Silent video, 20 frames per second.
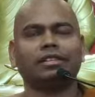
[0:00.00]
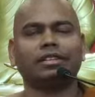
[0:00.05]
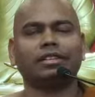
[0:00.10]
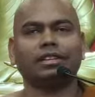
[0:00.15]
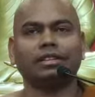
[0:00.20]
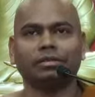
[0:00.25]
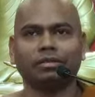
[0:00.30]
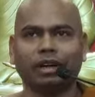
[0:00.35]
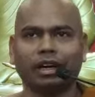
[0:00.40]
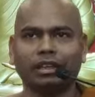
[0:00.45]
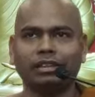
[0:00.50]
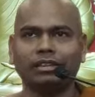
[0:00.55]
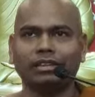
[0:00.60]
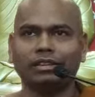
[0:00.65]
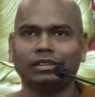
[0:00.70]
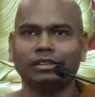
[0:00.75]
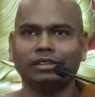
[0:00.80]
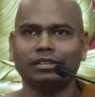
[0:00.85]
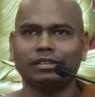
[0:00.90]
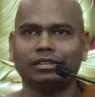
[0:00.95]
Why?
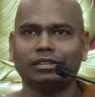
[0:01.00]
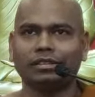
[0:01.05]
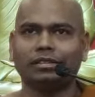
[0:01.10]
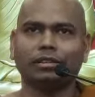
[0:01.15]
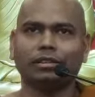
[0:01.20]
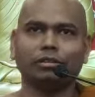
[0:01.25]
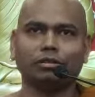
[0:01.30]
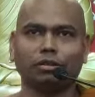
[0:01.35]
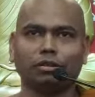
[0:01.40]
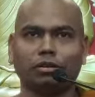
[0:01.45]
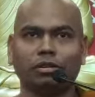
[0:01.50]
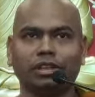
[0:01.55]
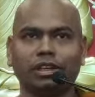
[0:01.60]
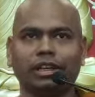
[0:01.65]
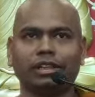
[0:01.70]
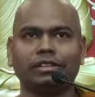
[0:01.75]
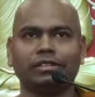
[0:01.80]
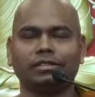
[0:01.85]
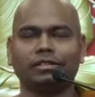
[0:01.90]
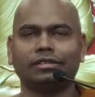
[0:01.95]
You know that
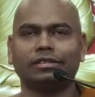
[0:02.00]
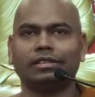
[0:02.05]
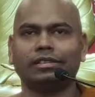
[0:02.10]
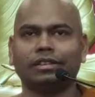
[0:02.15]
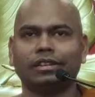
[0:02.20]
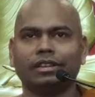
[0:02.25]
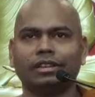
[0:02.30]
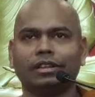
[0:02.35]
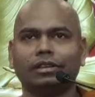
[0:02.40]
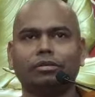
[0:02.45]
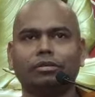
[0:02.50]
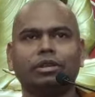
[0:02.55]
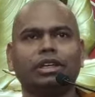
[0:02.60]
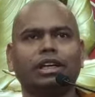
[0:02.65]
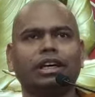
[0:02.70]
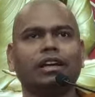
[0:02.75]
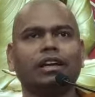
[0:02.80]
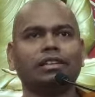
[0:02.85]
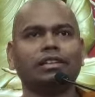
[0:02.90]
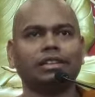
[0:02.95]
we
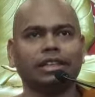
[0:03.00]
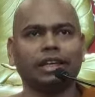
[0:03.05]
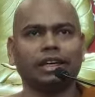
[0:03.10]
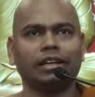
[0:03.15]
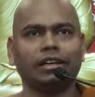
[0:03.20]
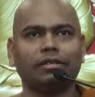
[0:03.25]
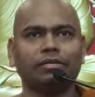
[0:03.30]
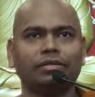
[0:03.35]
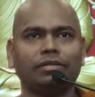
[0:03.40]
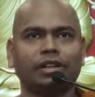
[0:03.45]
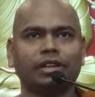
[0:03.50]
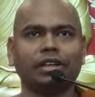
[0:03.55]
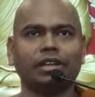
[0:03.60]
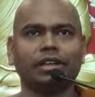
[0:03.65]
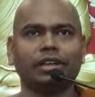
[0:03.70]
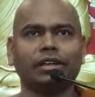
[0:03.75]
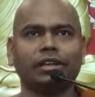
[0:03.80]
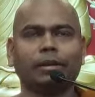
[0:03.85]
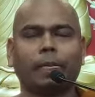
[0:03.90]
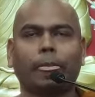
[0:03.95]
cannot get up
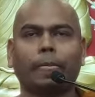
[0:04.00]
early.